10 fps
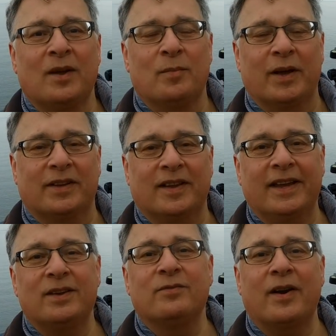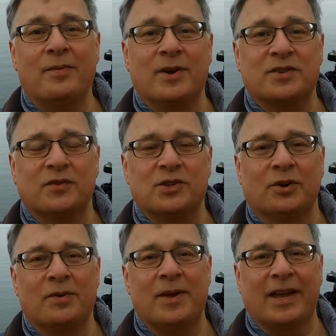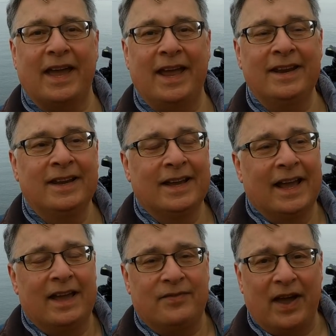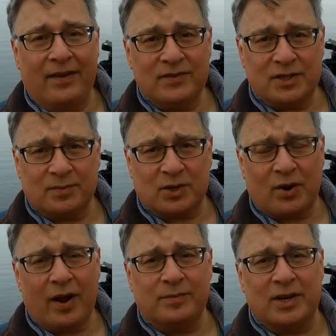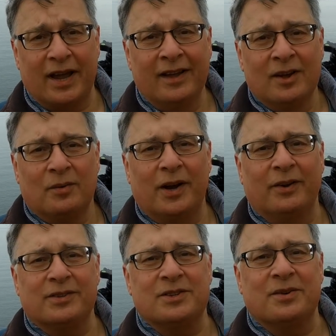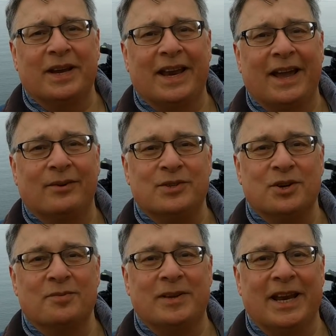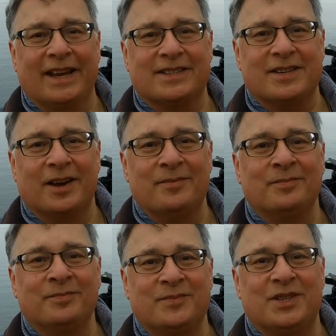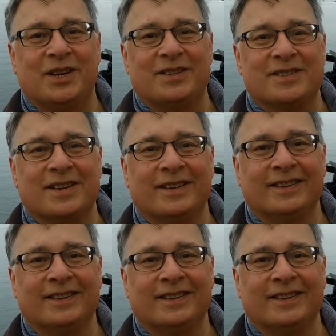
But thank you very much for joining me again. If you haven't subscribed yet, why not do it now and join me next time. Cheers.